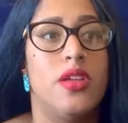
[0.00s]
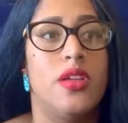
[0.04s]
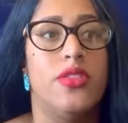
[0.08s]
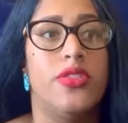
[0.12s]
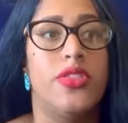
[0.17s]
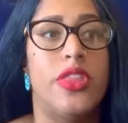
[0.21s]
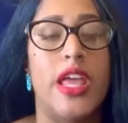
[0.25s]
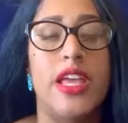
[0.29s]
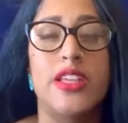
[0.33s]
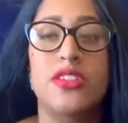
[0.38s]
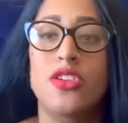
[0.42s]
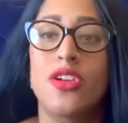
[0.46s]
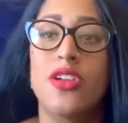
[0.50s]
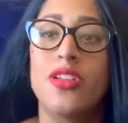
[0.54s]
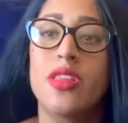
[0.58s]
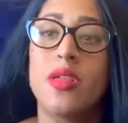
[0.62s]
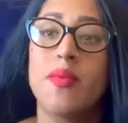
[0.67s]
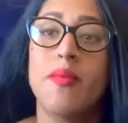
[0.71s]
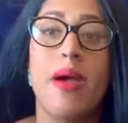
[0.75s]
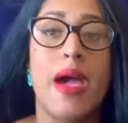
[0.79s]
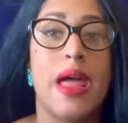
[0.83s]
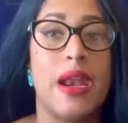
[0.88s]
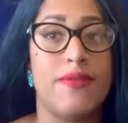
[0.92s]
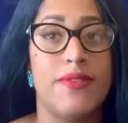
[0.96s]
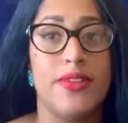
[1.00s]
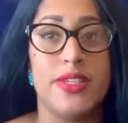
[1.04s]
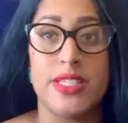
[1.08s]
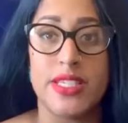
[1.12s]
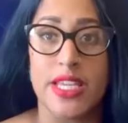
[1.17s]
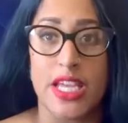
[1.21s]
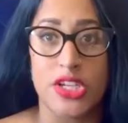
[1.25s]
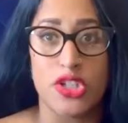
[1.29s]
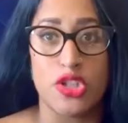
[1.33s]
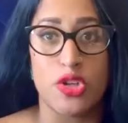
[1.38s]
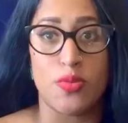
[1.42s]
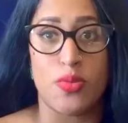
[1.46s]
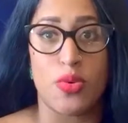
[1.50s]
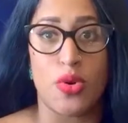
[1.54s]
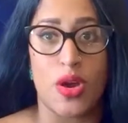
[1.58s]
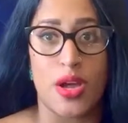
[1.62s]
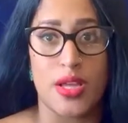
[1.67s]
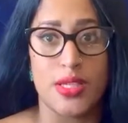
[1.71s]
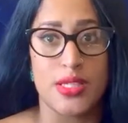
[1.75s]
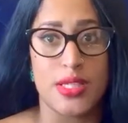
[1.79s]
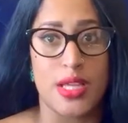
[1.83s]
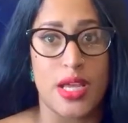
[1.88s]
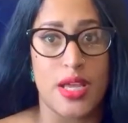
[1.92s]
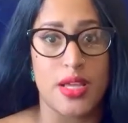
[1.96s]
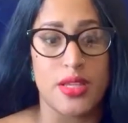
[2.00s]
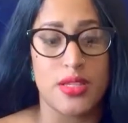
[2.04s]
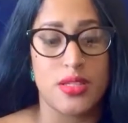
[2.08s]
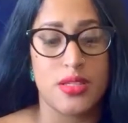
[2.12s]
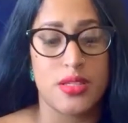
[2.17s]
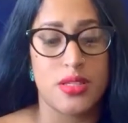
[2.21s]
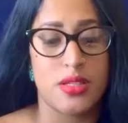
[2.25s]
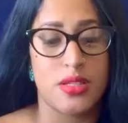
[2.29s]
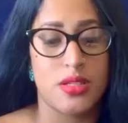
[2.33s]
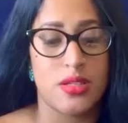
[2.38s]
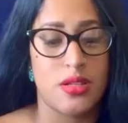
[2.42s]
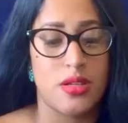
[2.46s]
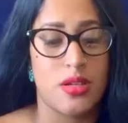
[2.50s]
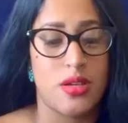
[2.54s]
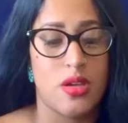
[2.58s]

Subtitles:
Things are in the manifestation process.